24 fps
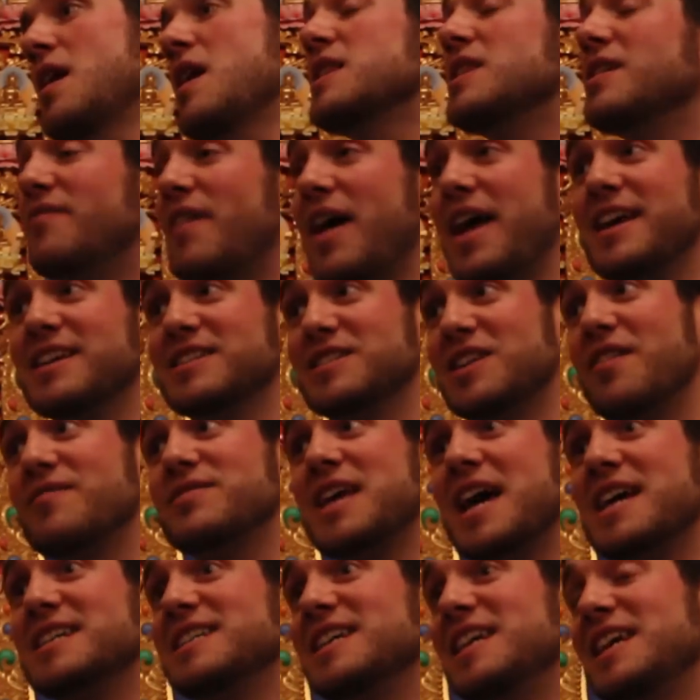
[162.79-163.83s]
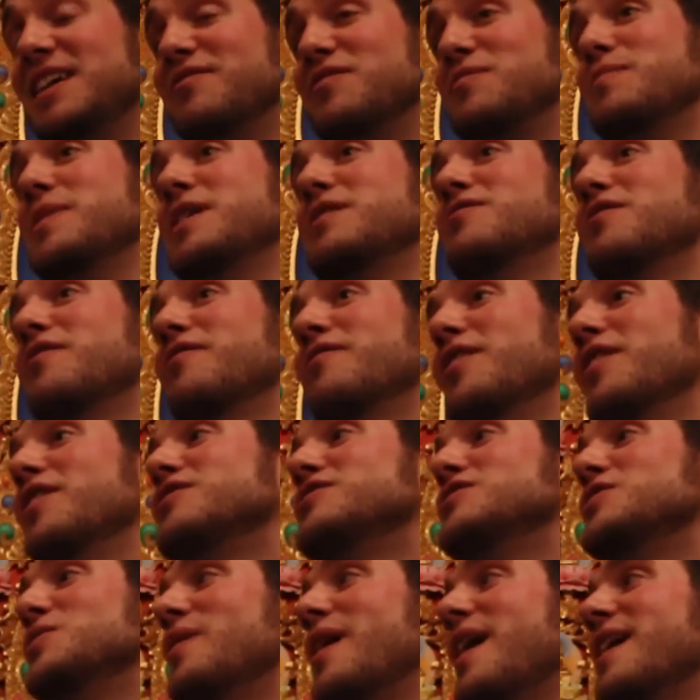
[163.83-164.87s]
The vagus nerve has actually even been
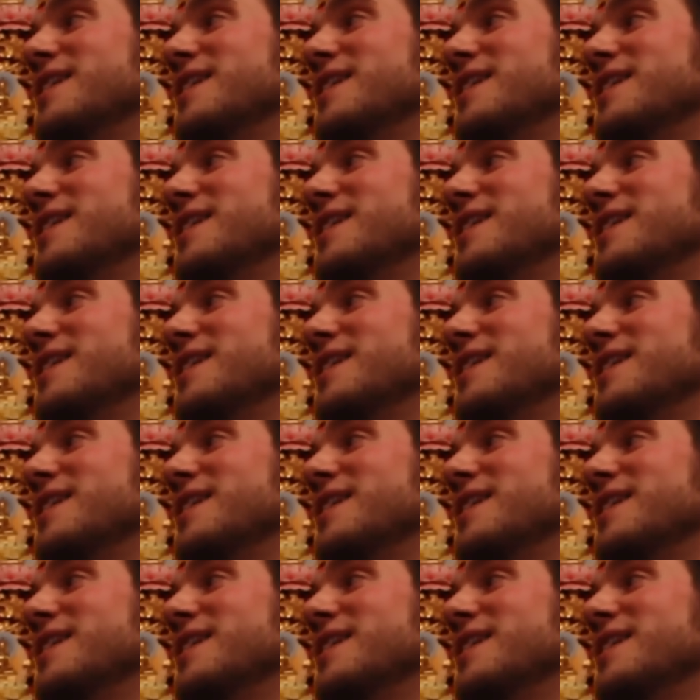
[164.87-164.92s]
referred to